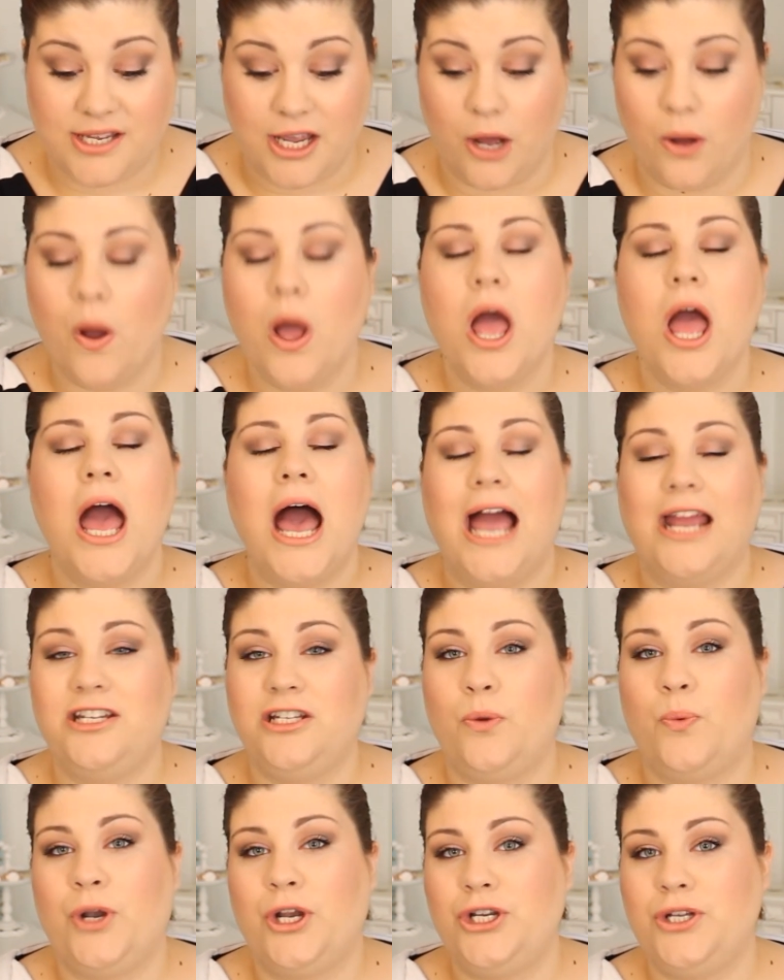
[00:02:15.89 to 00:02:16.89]
So I
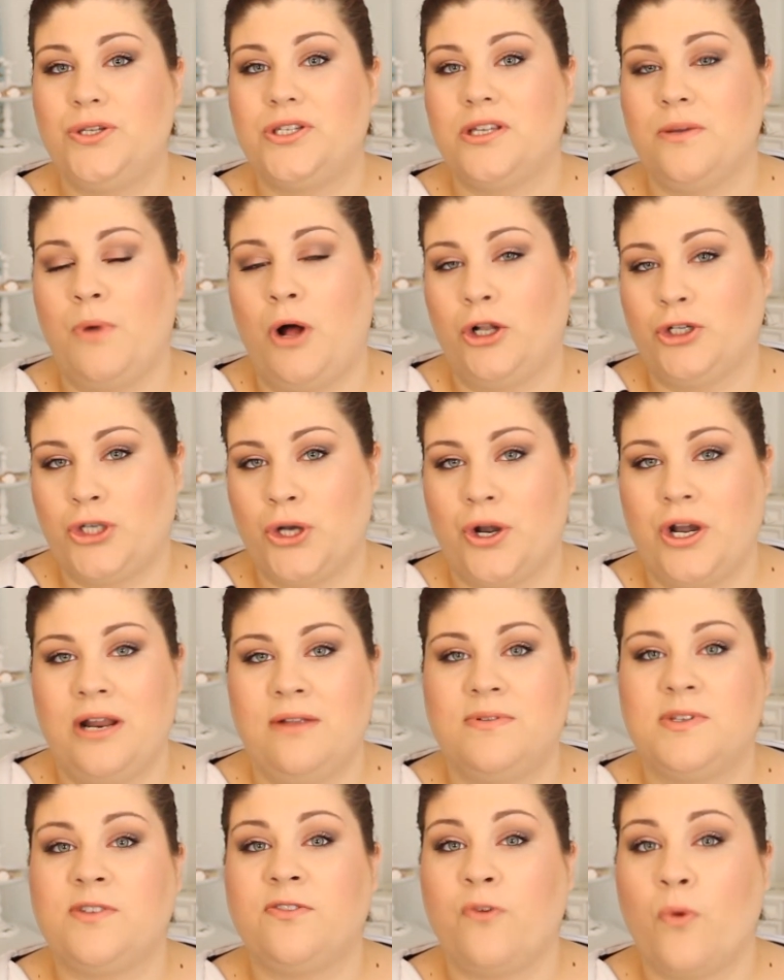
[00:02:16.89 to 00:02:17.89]
do want to do some
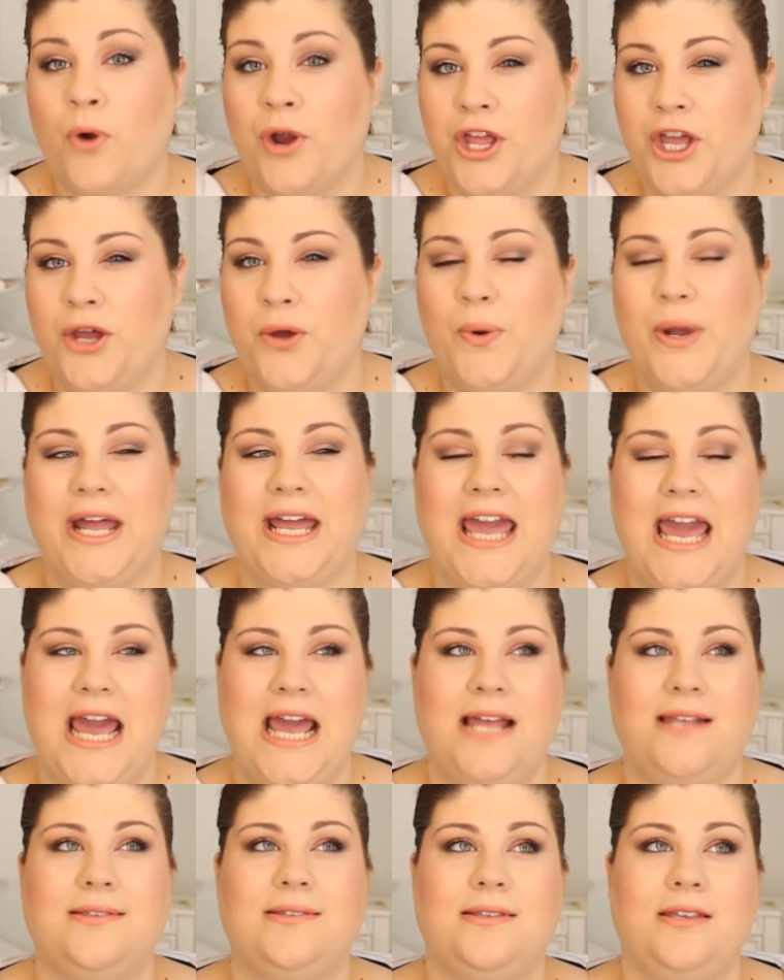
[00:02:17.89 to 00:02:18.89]
alternatives for you in
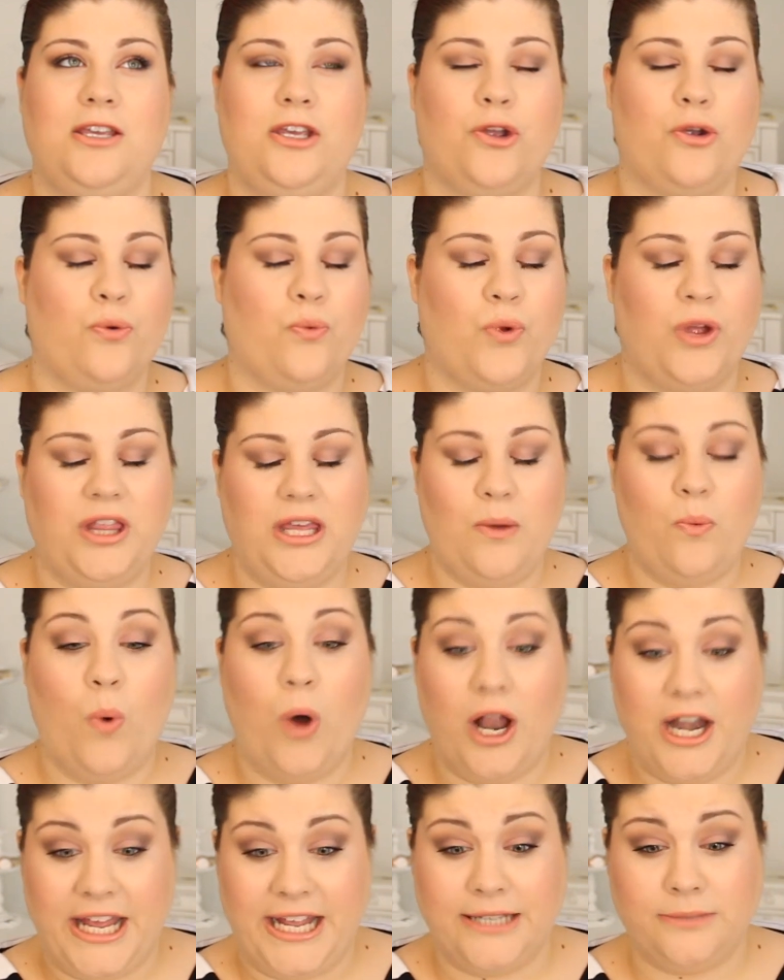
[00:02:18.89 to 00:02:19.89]
case you're really
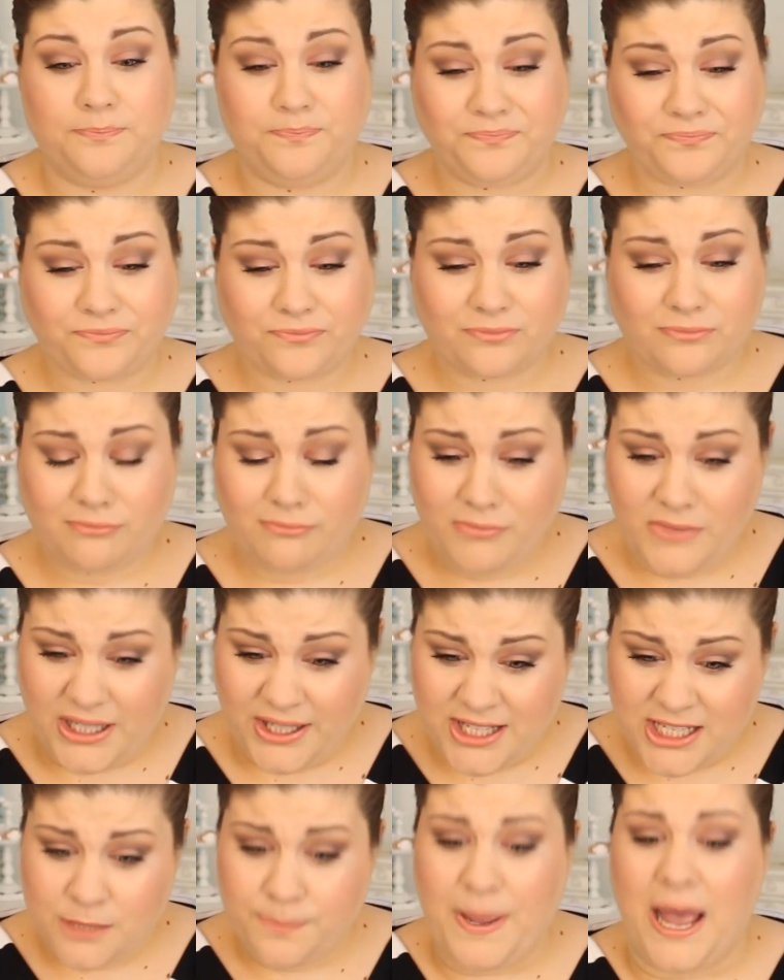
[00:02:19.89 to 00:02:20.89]
wanting
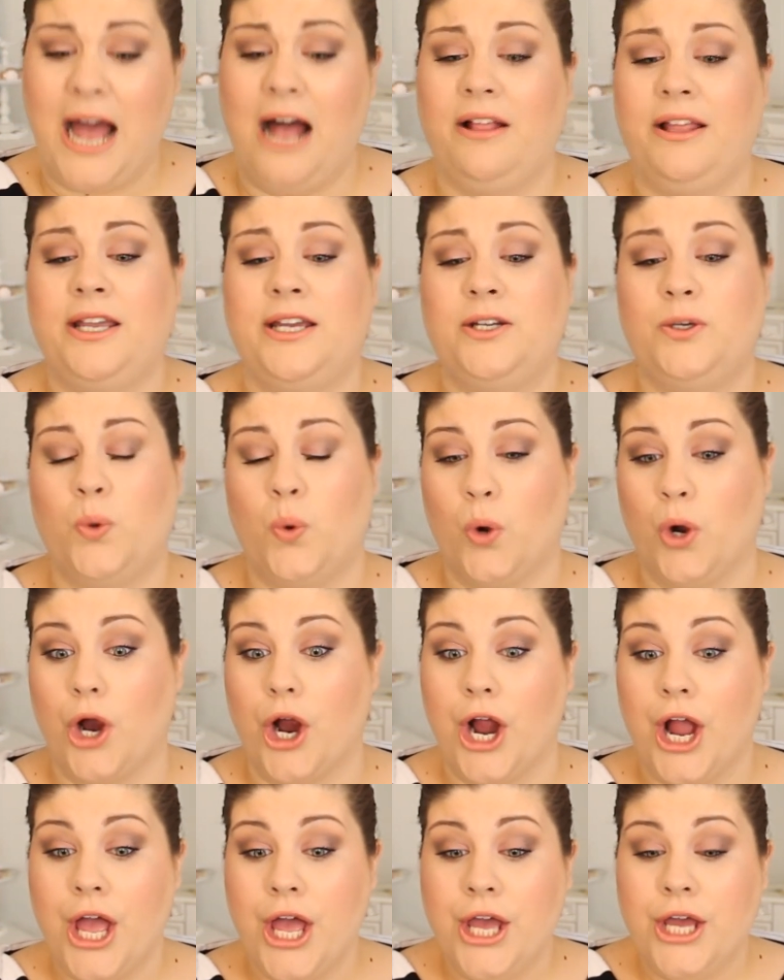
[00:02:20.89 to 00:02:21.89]
this palette
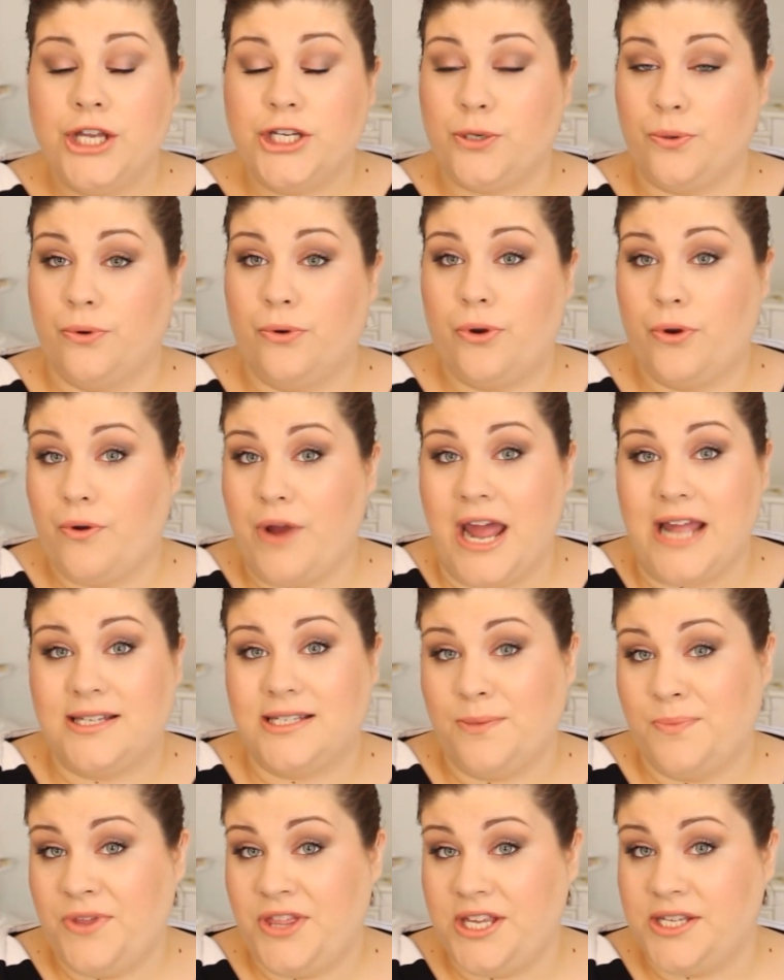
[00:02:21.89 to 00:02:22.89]
or to
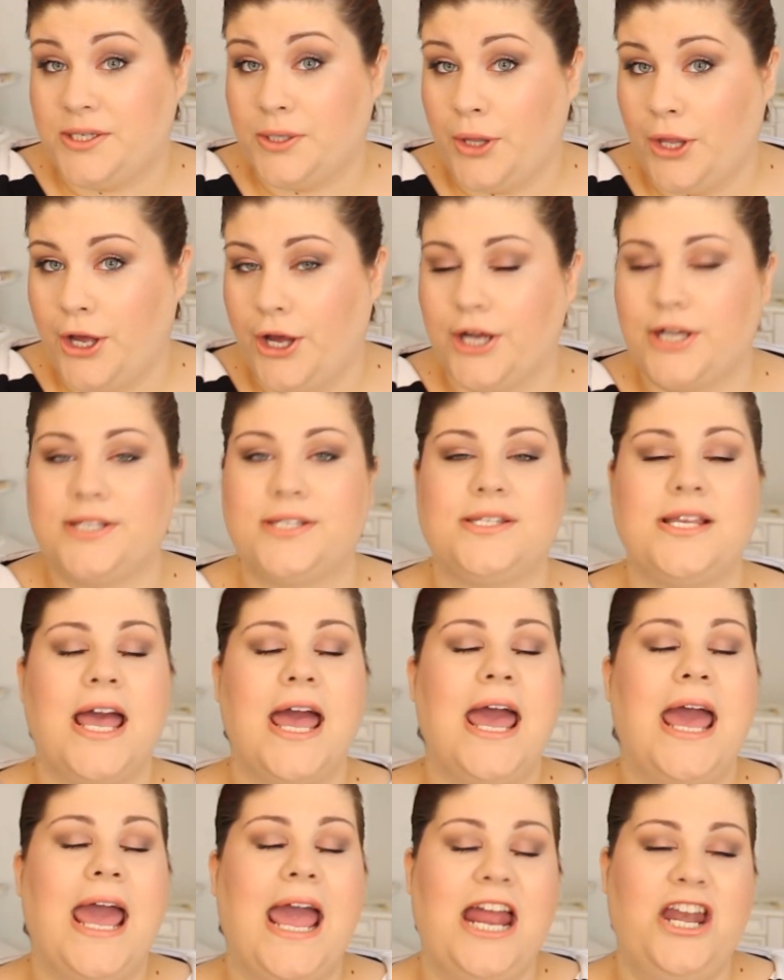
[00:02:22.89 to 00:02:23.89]
create some of these looks
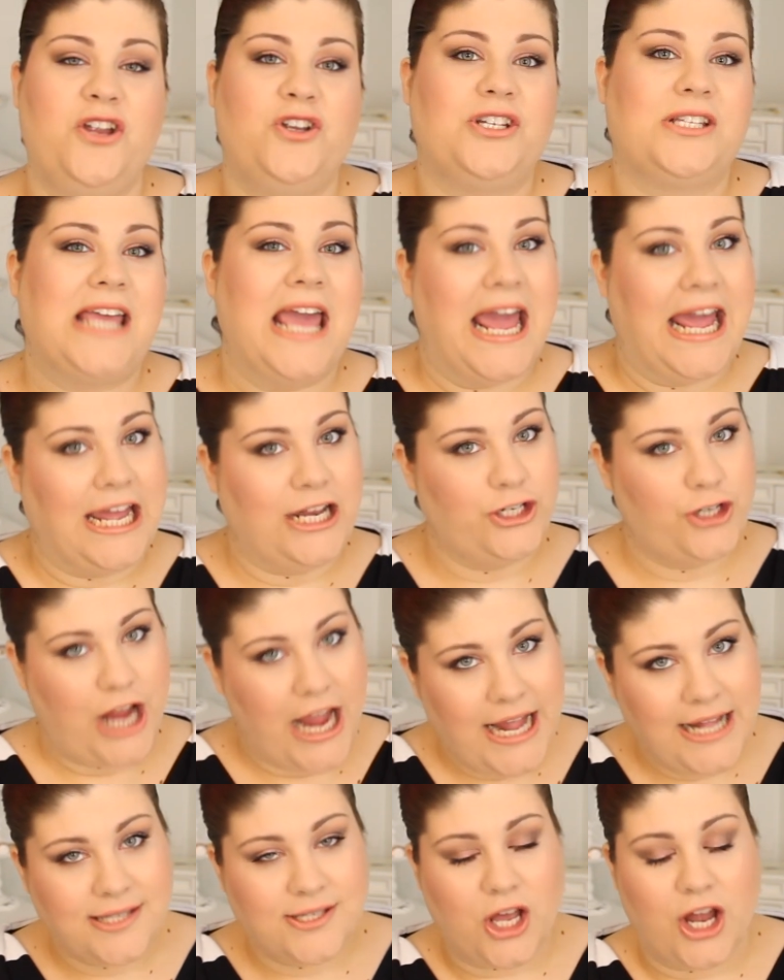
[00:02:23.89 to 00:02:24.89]
and you just can't get
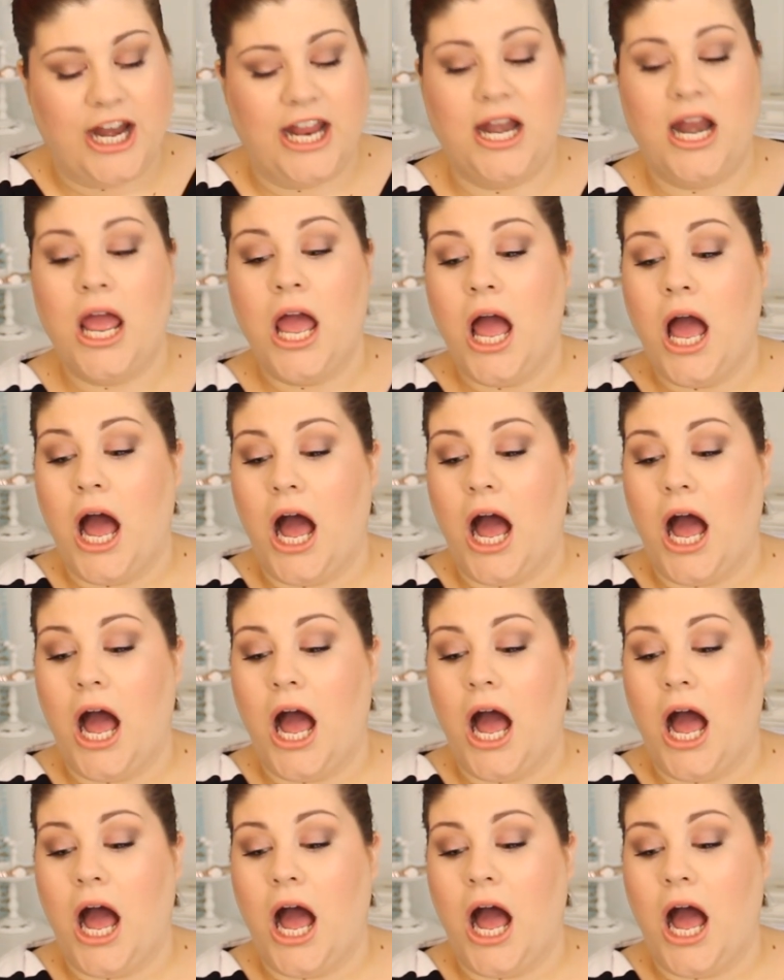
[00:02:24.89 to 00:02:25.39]
your hands on it.